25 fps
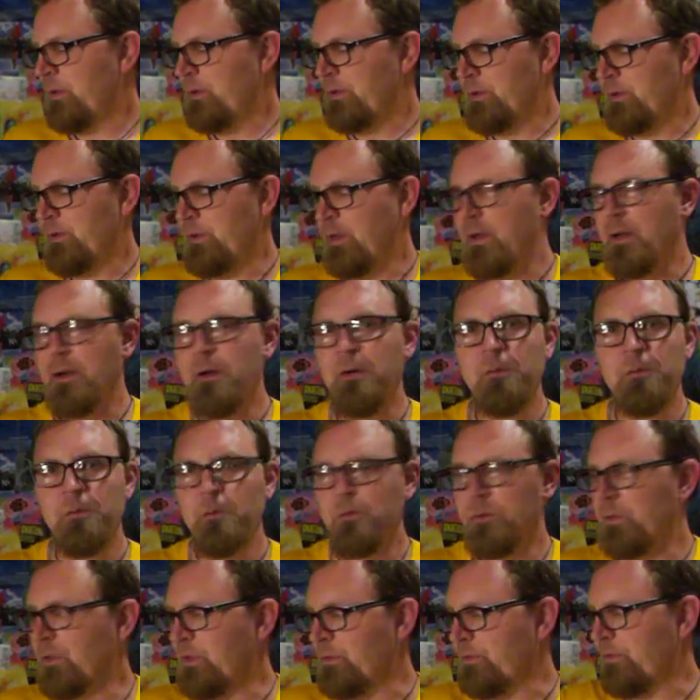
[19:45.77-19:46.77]
Now,
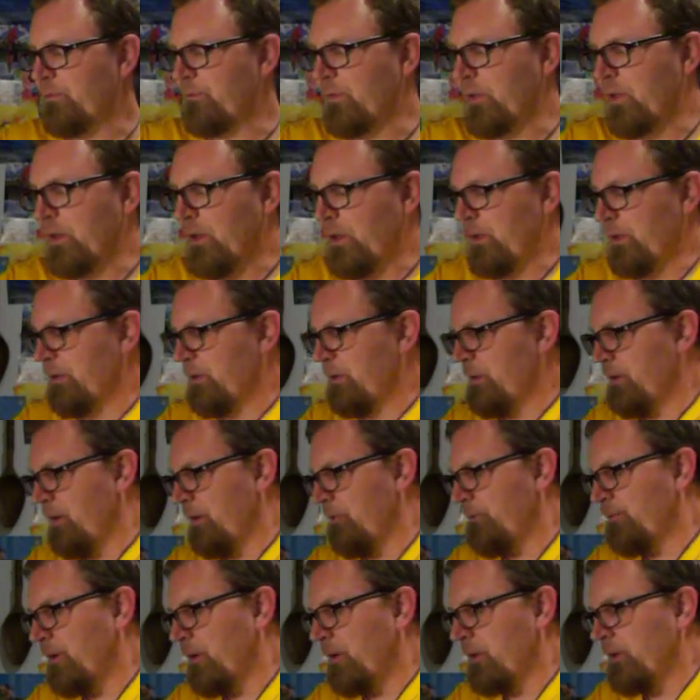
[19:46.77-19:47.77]
what else have I got? I
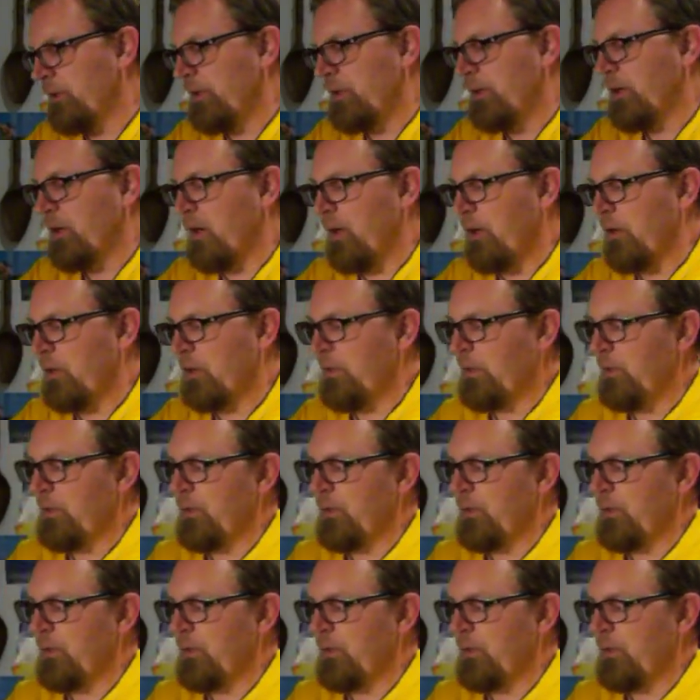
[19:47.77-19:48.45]
finally got